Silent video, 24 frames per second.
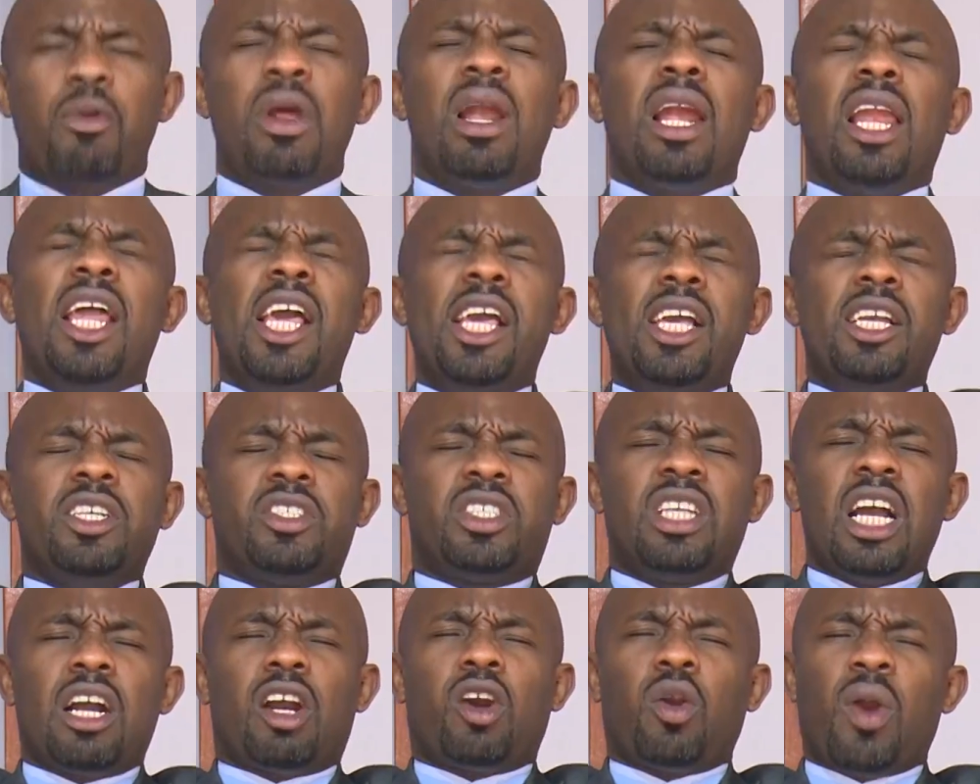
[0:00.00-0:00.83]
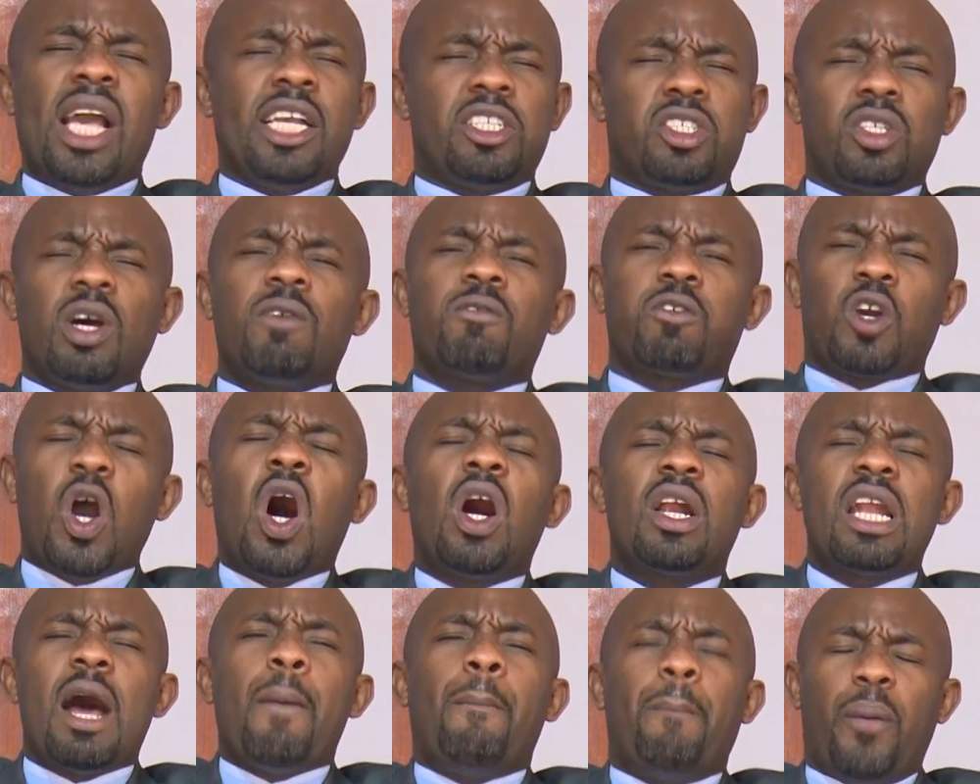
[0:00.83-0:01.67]
release the grace of
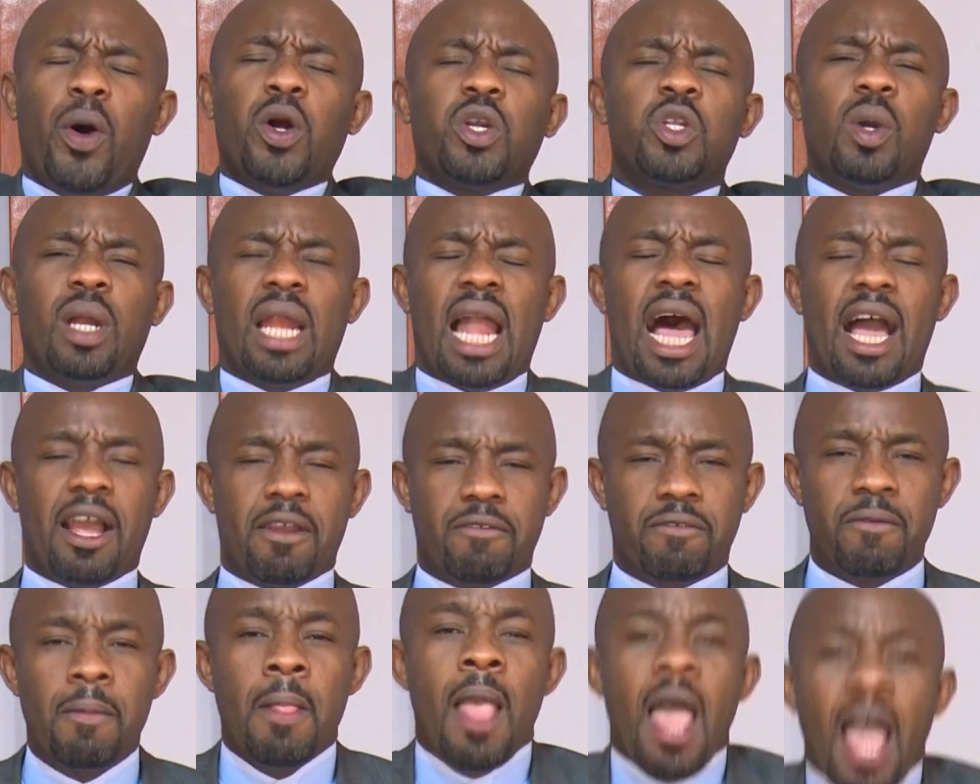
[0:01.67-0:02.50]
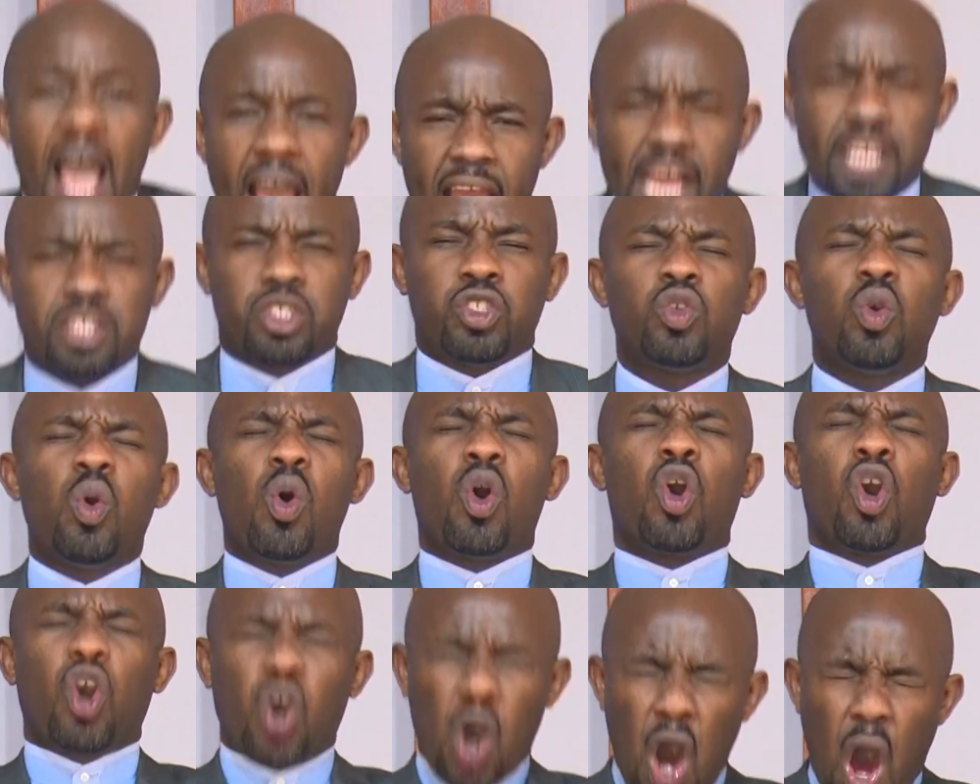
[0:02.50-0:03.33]
God upon your life. As
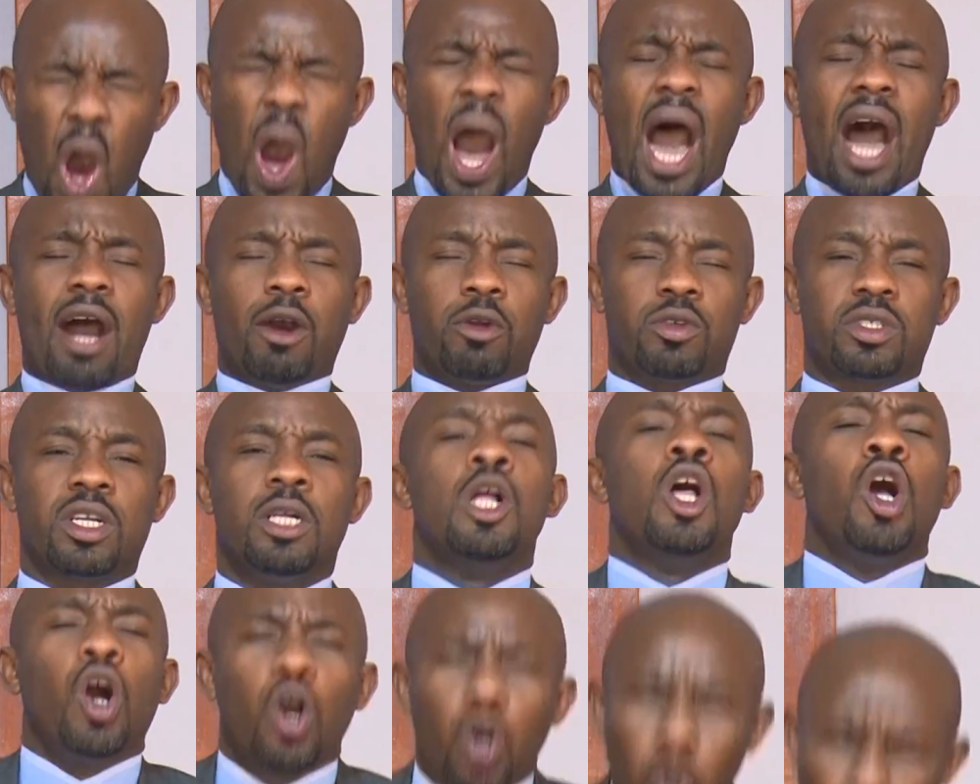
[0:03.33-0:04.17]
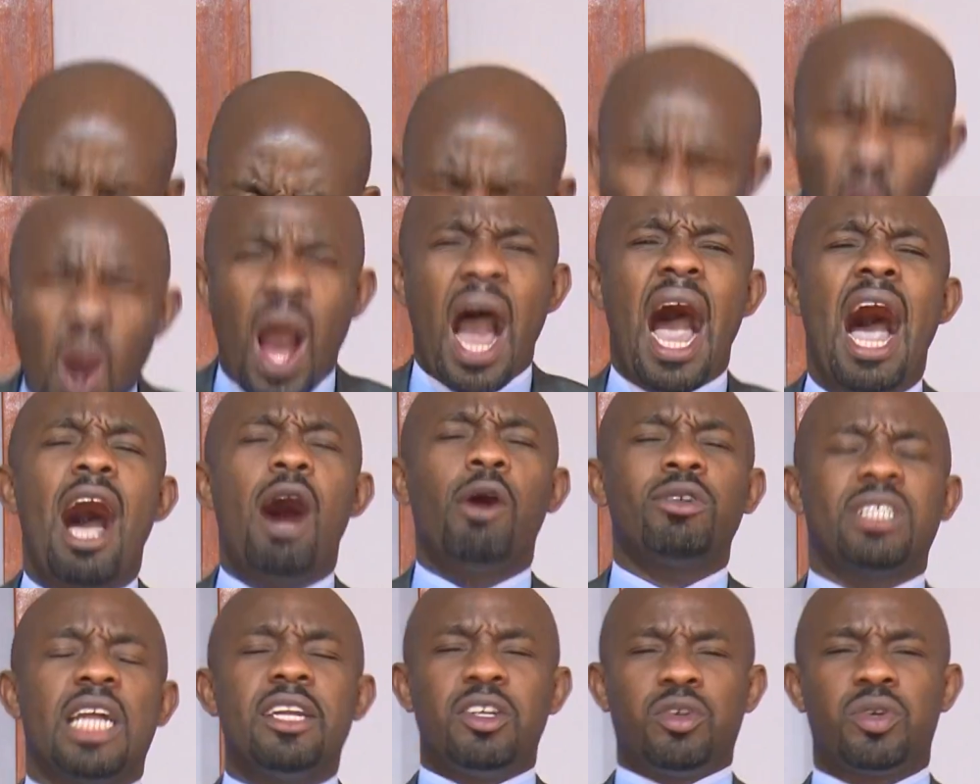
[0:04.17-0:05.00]
you go out, go
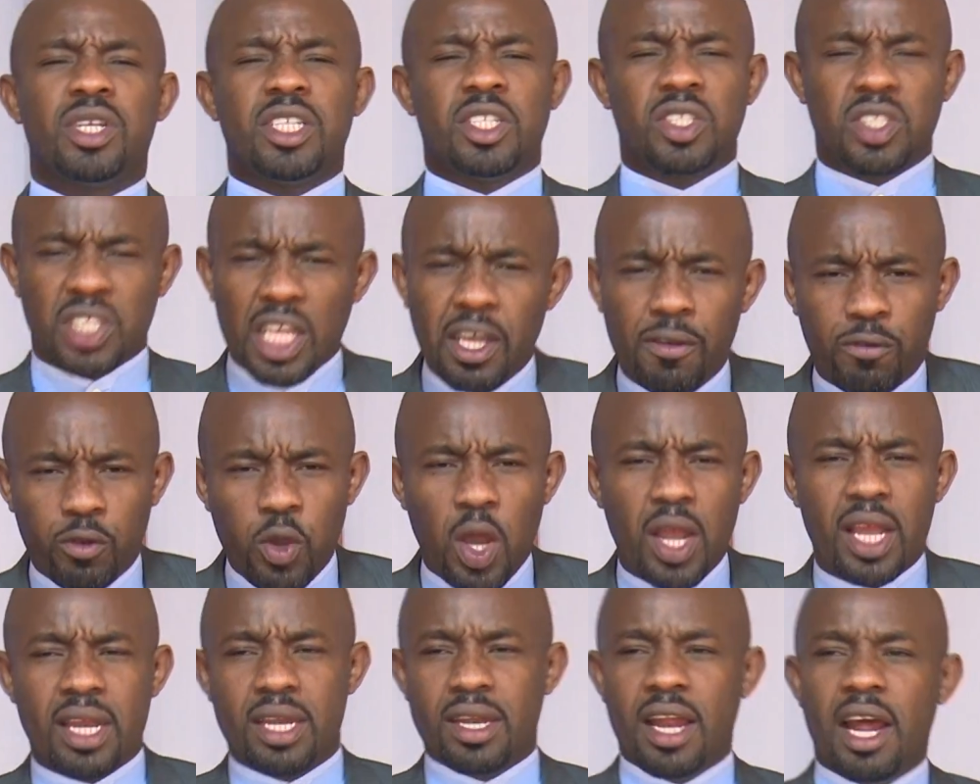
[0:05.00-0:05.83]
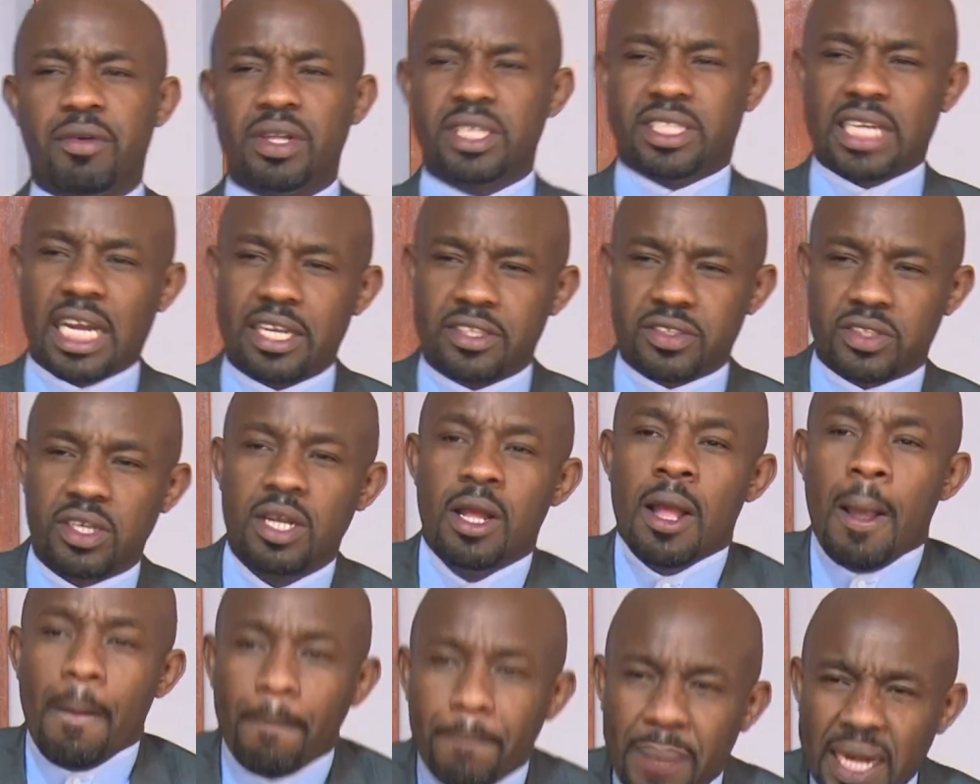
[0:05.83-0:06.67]
out and receive your inheritance.
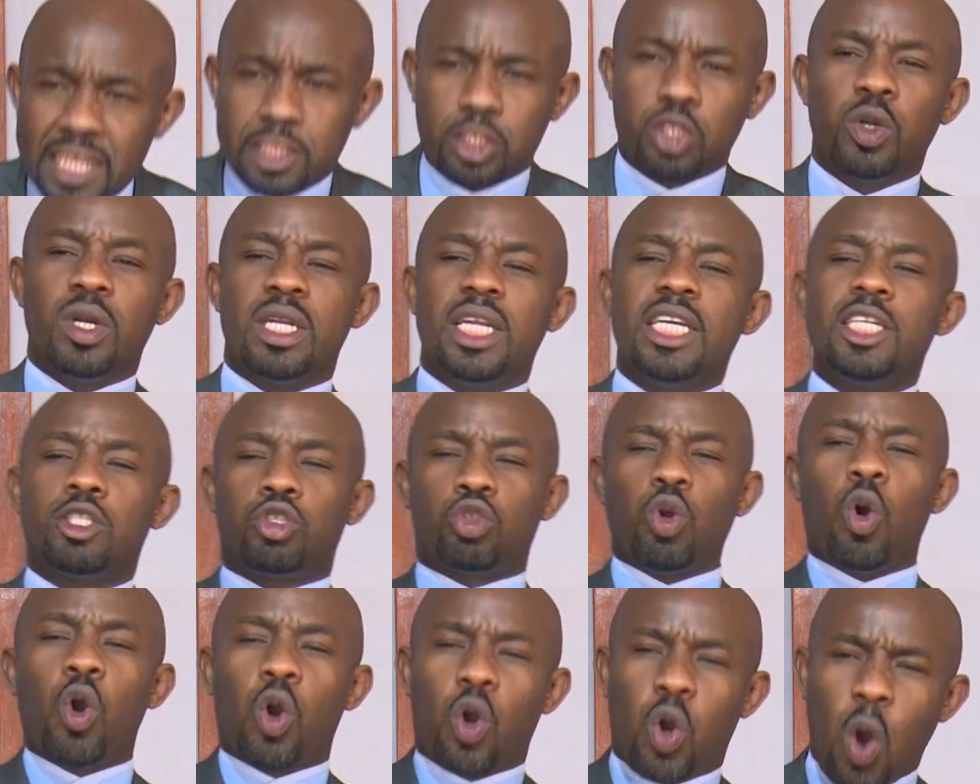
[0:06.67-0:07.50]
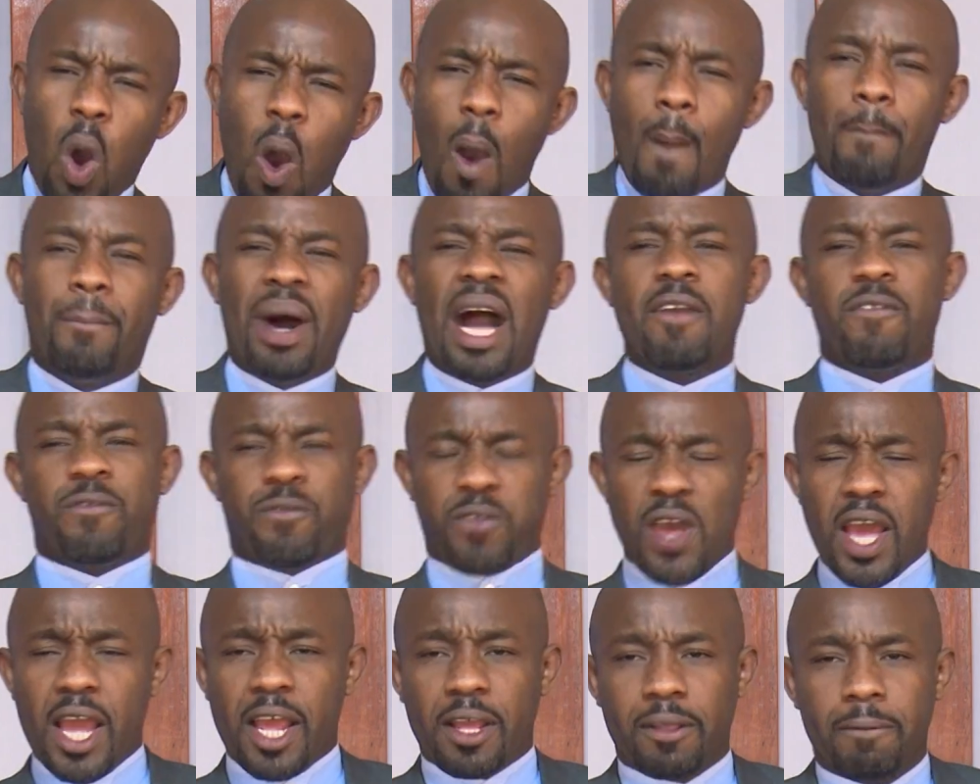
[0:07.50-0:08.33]
But you need to go by
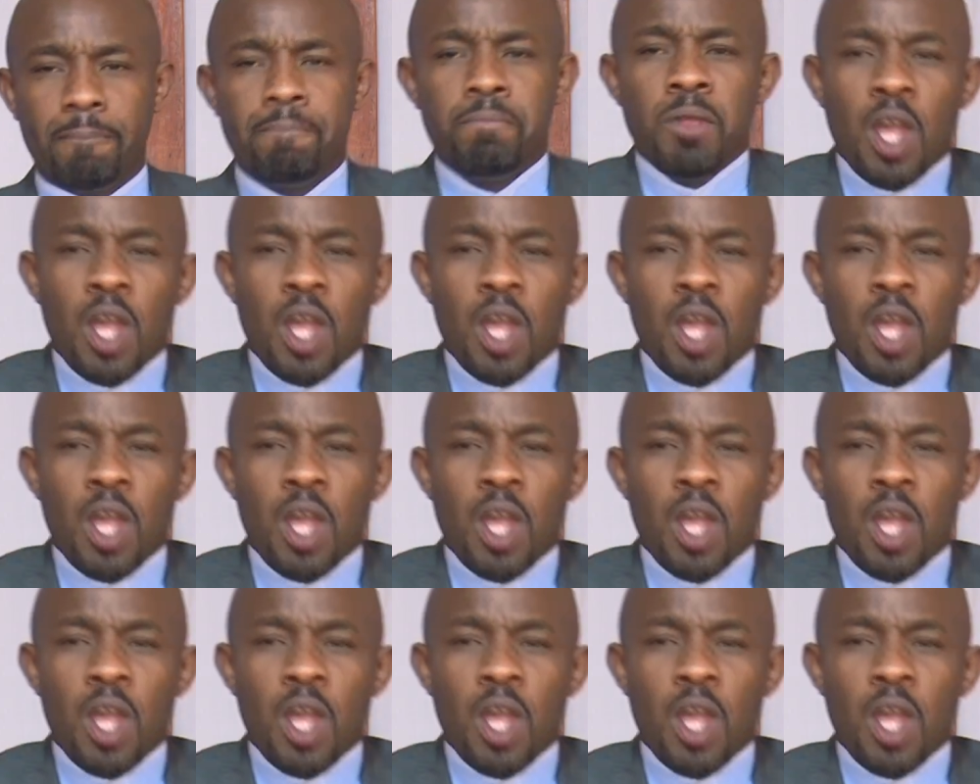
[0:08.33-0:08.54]
faith.